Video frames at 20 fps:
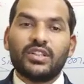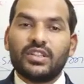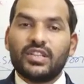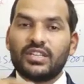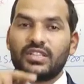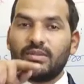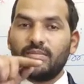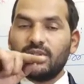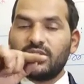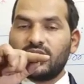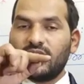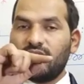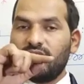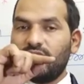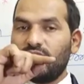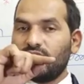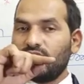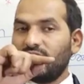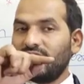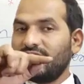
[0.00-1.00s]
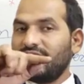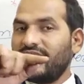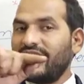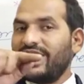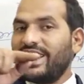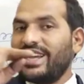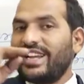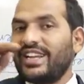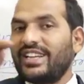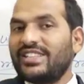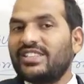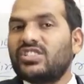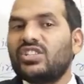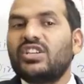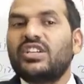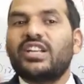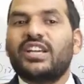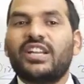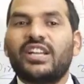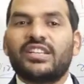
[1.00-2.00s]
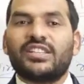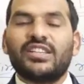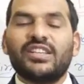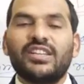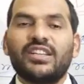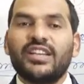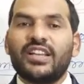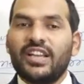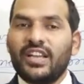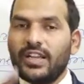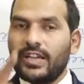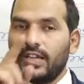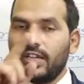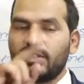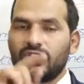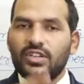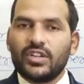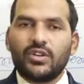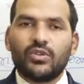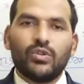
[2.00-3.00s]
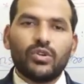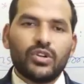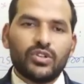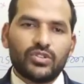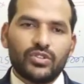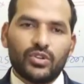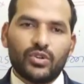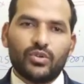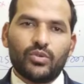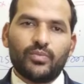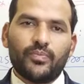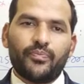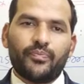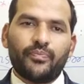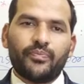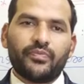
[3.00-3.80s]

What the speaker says: the summation of forces along the z direction is equal to 0.